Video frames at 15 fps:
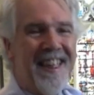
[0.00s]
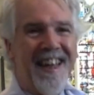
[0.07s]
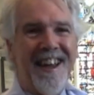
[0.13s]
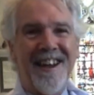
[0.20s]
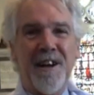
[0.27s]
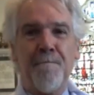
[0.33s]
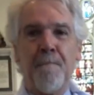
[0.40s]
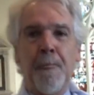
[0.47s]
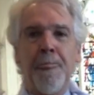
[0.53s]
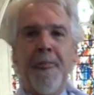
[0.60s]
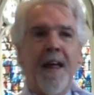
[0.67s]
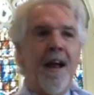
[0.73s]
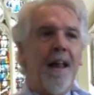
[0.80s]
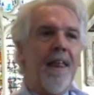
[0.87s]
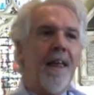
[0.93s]

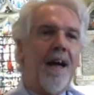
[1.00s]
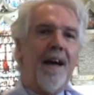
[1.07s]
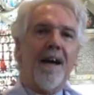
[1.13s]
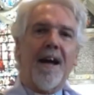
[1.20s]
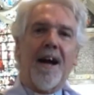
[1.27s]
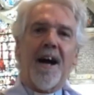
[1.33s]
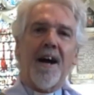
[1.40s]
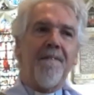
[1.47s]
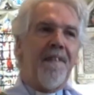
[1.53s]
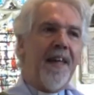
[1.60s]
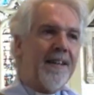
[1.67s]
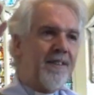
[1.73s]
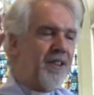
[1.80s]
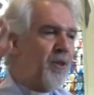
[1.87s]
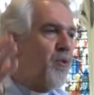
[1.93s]
and
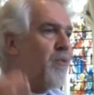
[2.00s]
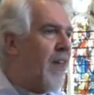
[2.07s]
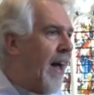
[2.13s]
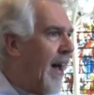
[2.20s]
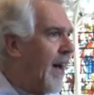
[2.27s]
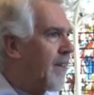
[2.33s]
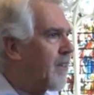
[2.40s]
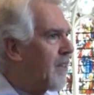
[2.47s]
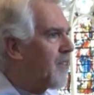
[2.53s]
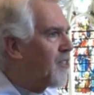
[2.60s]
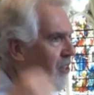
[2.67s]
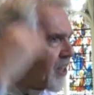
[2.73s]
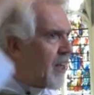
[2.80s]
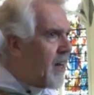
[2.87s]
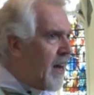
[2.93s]
they do that
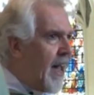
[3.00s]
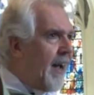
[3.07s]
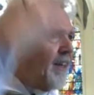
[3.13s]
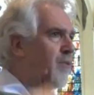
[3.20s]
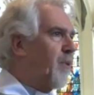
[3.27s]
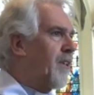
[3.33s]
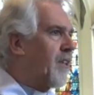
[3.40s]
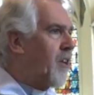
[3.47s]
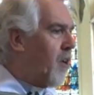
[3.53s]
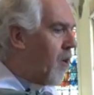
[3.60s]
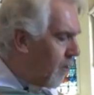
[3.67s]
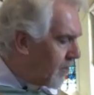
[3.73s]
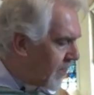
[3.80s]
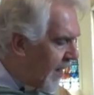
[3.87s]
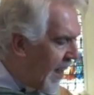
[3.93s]
to connect with
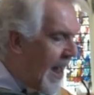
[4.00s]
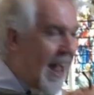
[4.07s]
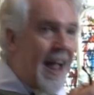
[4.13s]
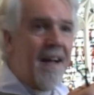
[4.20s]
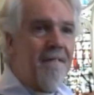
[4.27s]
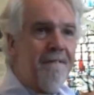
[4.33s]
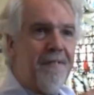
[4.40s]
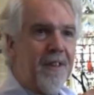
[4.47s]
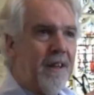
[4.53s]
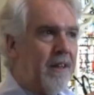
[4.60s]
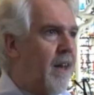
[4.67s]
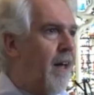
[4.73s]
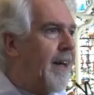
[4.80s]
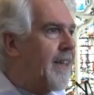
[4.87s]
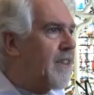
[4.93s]
God, to have the
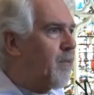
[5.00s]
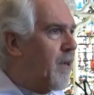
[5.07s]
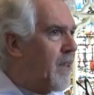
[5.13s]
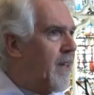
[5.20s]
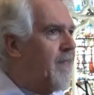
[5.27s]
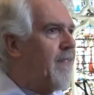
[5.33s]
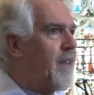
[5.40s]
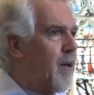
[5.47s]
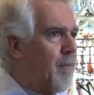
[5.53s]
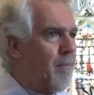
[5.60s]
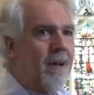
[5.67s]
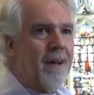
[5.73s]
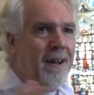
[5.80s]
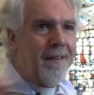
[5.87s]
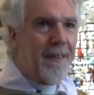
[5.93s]
light within
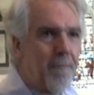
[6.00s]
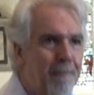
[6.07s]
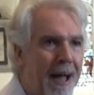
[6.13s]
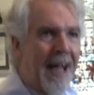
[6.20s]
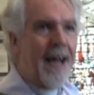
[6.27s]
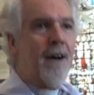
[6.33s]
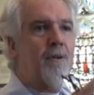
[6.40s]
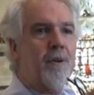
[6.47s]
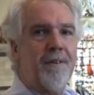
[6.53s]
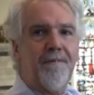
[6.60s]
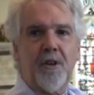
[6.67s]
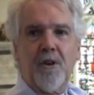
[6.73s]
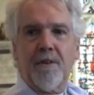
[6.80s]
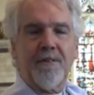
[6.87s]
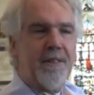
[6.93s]
them, the power of
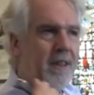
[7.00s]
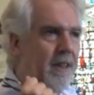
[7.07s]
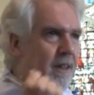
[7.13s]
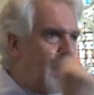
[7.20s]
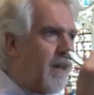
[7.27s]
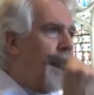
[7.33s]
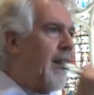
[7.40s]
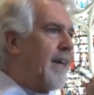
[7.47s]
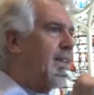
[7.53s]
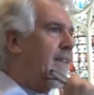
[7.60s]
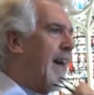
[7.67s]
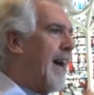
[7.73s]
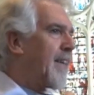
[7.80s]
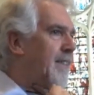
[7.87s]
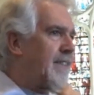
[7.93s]
God to light
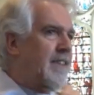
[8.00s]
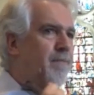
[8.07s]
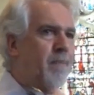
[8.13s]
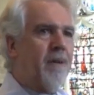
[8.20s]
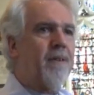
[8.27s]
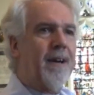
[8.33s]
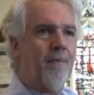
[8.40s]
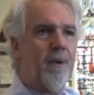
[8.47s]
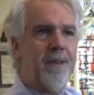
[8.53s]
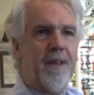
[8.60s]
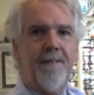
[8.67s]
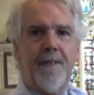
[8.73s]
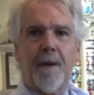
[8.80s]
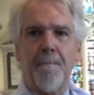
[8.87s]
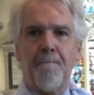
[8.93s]
that spirit
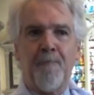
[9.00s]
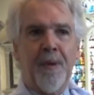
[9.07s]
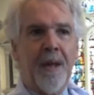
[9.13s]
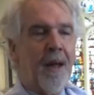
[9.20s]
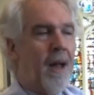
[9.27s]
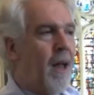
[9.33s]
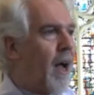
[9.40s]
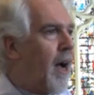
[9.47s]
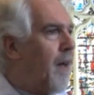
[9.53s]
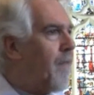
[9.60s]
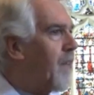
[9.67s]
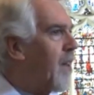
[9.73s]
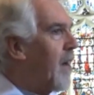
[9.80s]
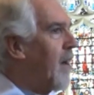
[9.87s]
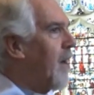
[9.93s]
within them.
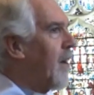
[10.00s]
And